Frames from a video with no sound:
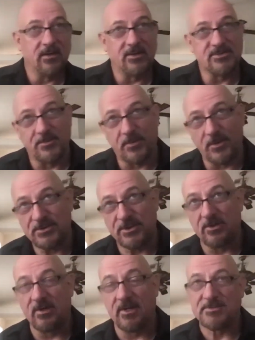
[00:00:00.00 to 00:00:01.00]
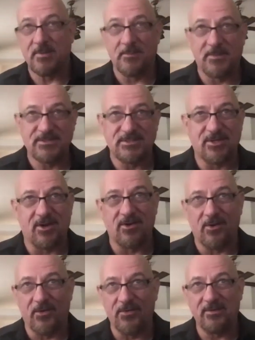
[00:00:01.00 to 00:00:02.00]
Here's a brochure. Here's my business
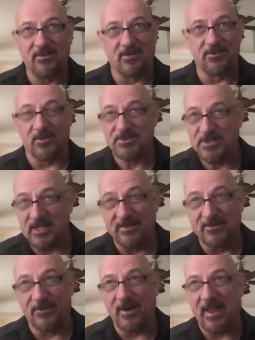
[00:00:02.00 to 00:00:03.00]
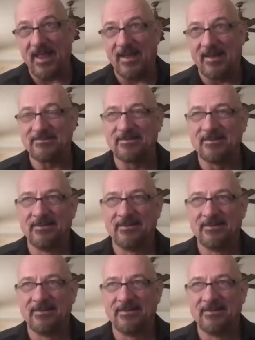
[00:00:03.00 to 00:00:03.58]
card. You're shaking their hand.